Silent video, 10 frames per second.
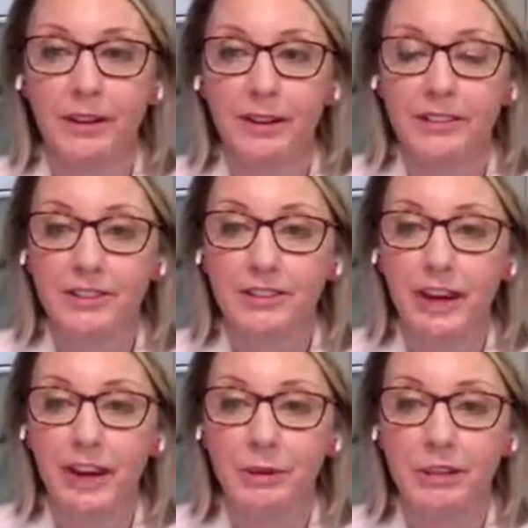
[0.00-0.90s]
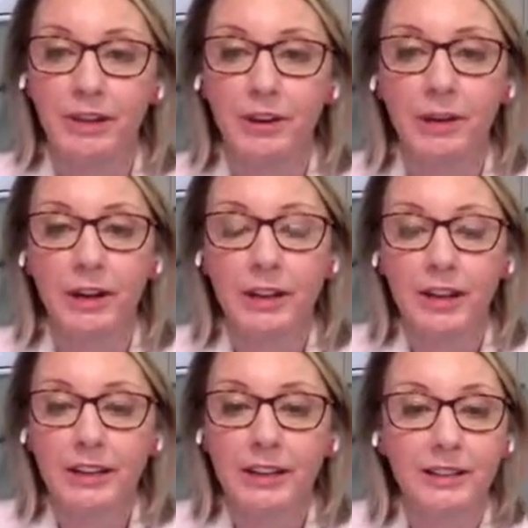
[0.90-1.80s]
invest their time. And so,
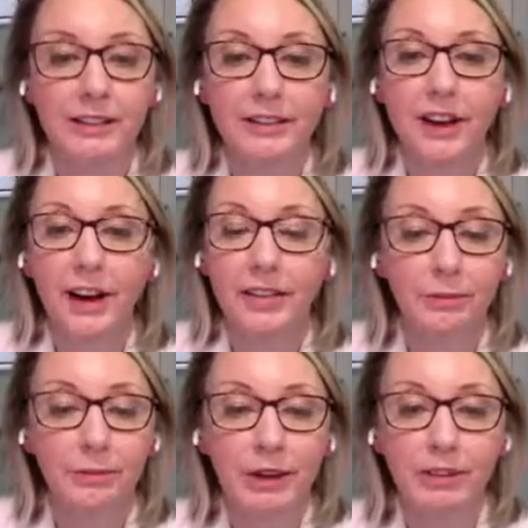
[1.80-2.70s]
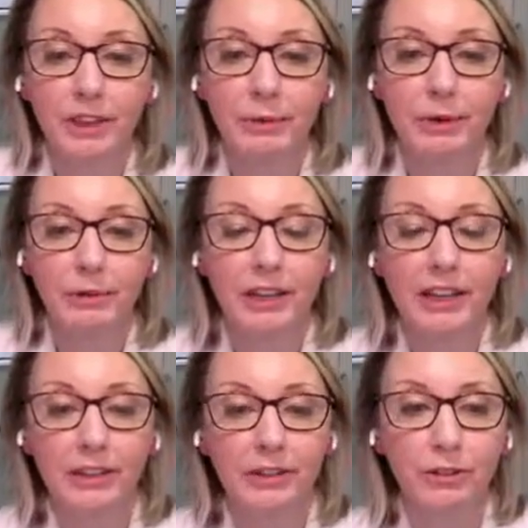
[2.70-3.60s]
yeah, I think parents can be
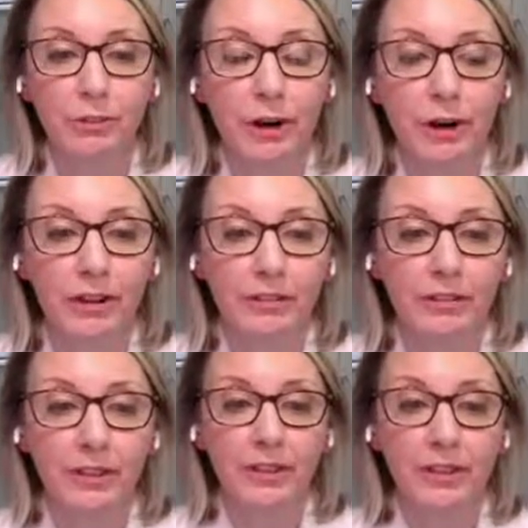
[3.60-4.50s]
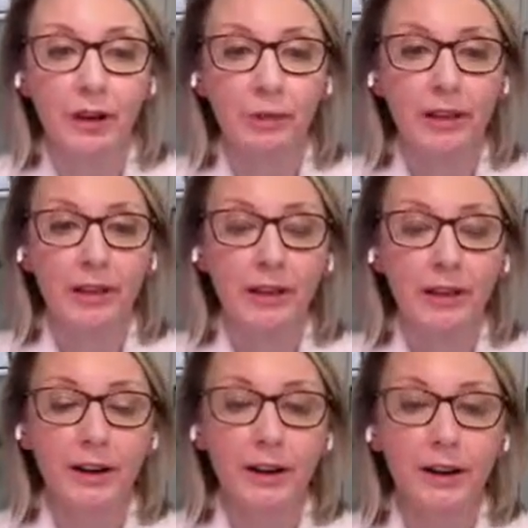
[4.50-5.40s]
really integral part of the
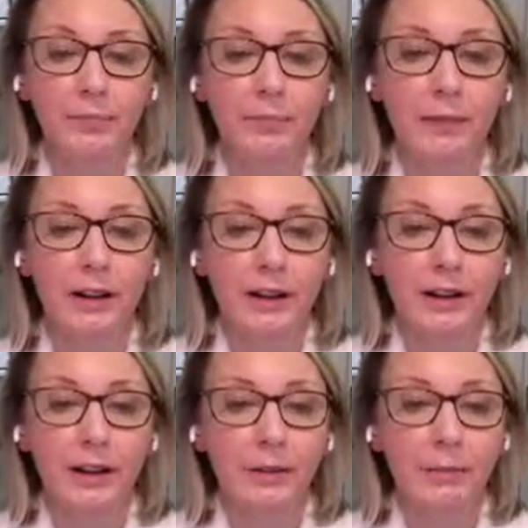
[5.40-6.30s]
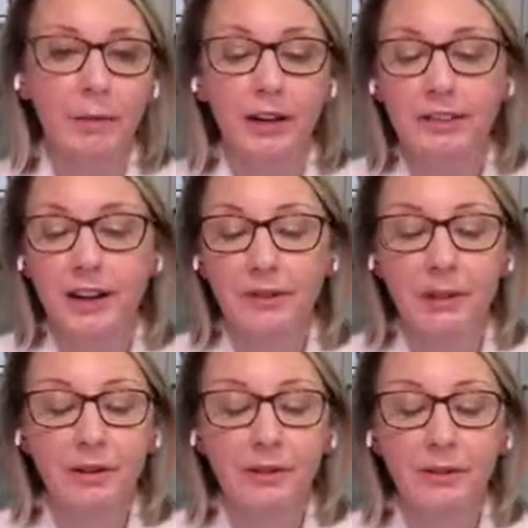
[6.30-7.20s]
therapy, but it's not
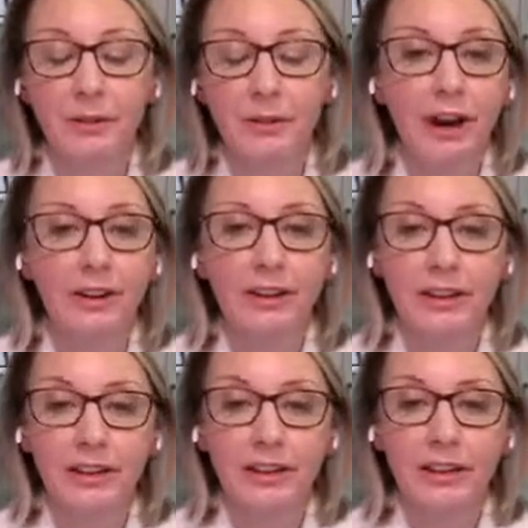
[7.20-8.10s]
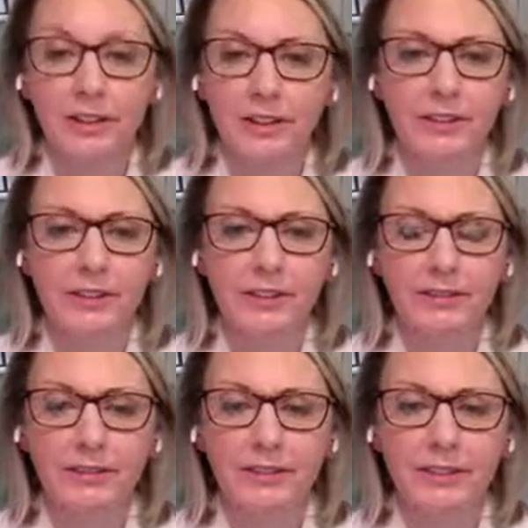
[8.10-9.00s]
required either
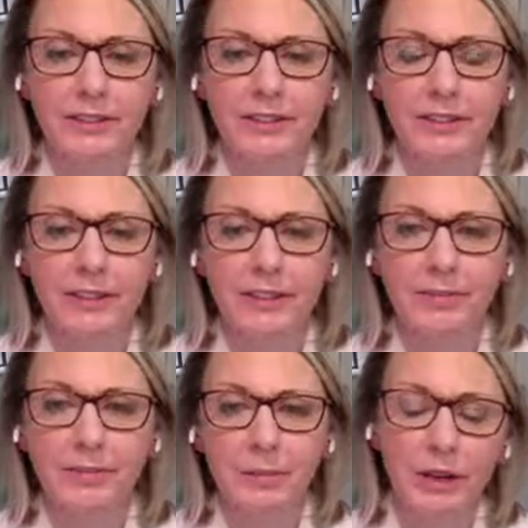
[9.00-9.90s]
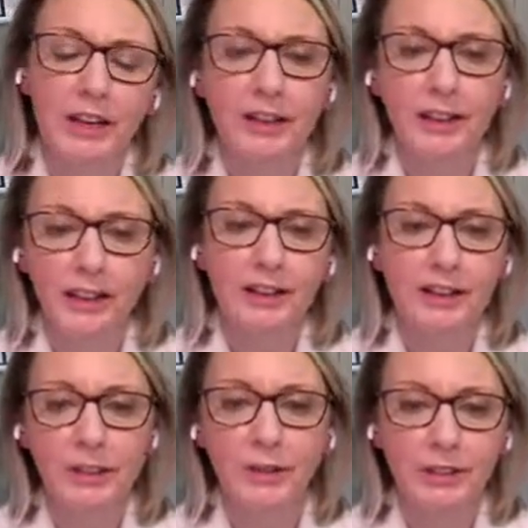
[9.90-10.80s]
to. I mean,
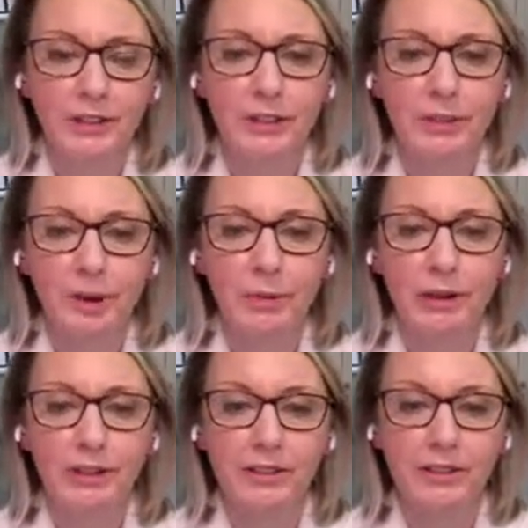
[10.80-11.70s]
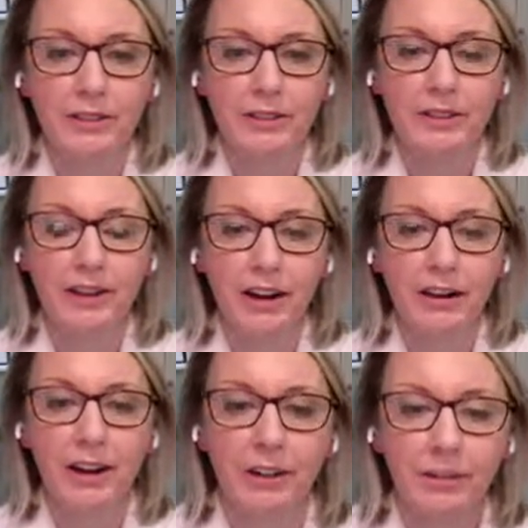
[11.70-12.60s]
we certainly want parents to
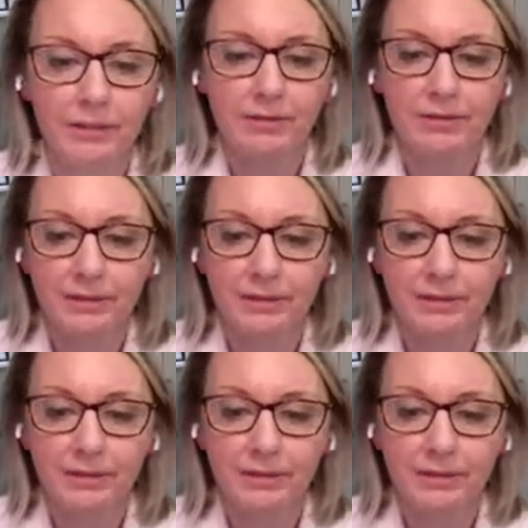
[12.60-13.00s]
carry out